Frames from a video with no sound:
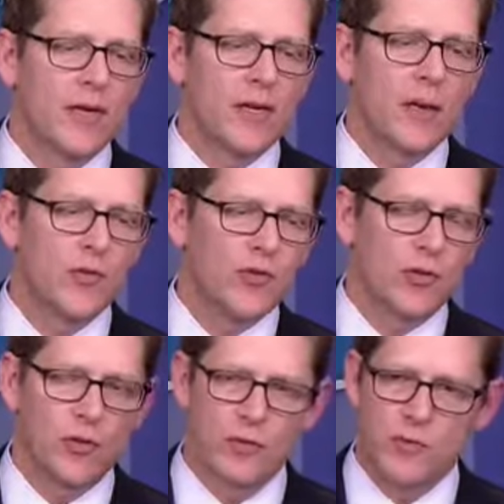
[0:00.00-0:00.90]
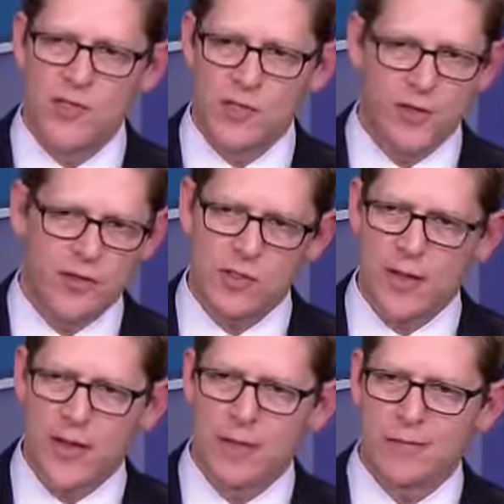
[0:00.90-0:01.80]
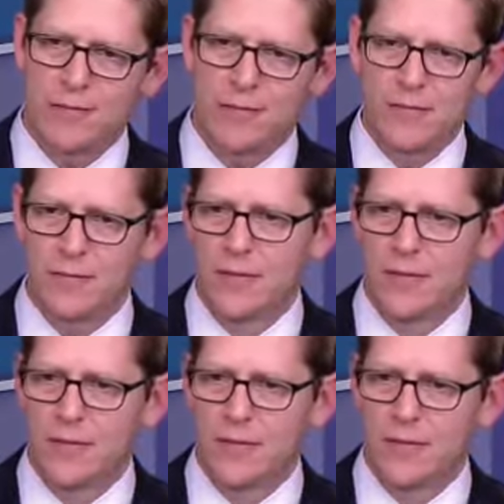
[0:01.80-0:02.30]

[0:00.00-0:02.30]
when it comes to specifics about